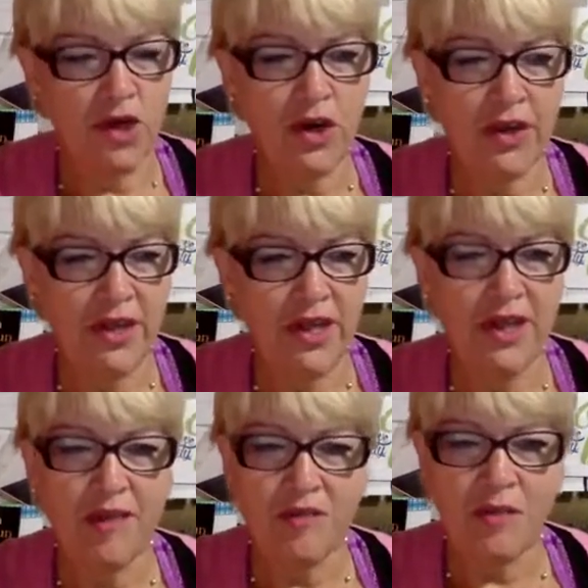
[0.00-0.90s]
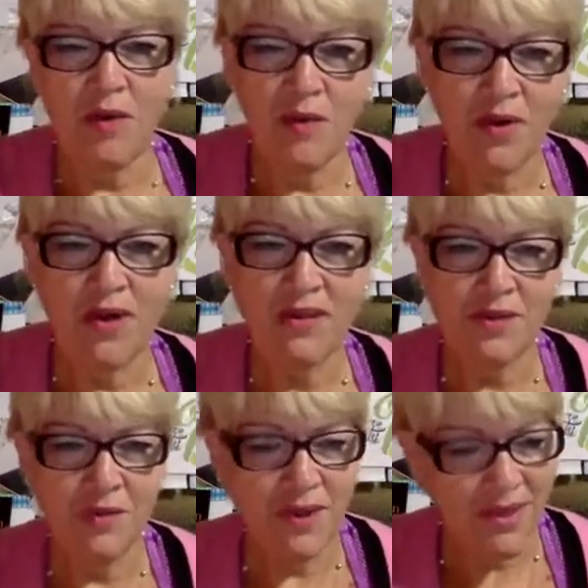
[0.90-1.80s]
our thinking from what was
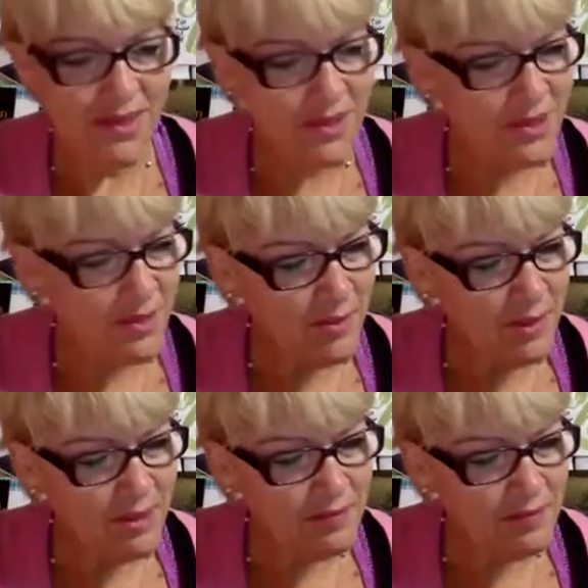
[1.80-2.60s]
to what needs to be.